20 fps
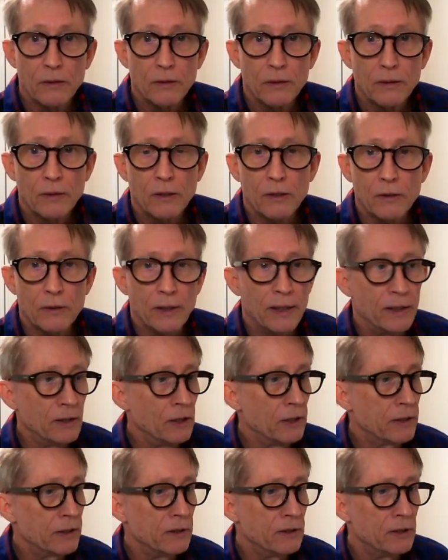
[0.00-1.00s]
Alright,
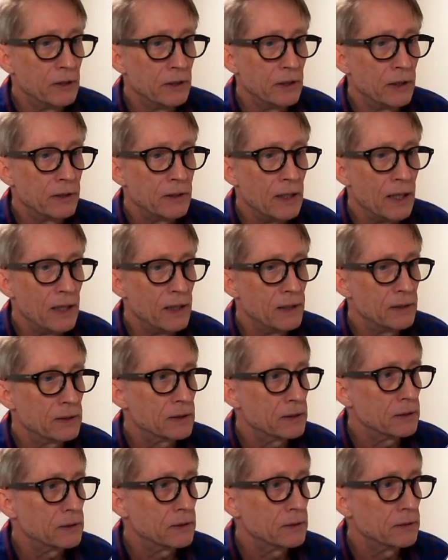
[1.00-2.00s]
looking good,
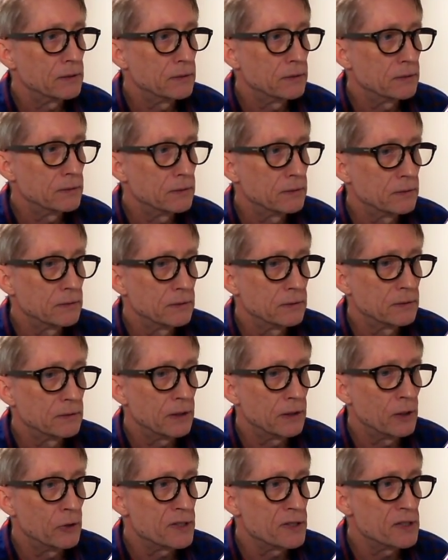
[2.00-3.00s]
guys. I
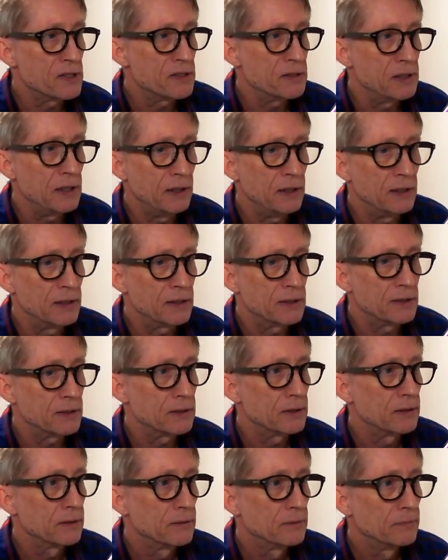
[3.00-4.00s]
know this is
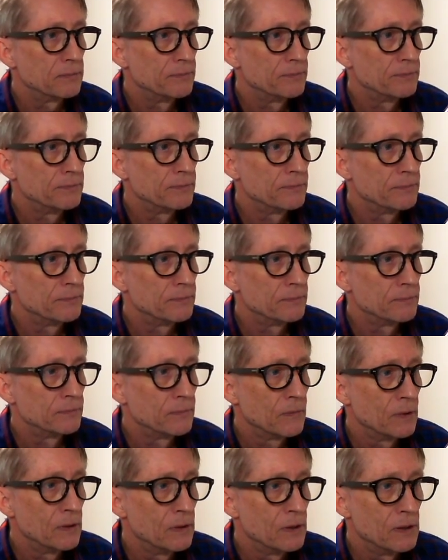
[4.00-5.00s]
tedious,
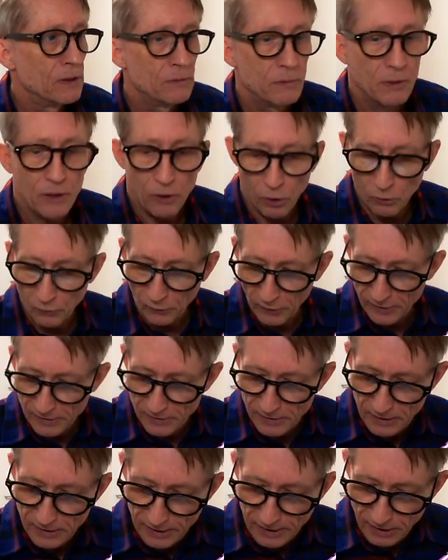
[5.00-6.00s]
but hopefully
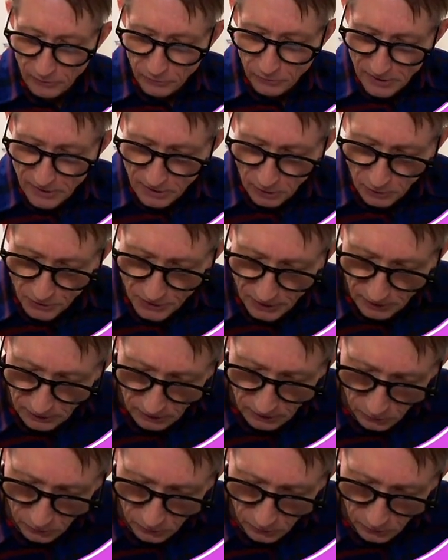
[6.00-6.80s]
the end result's going to look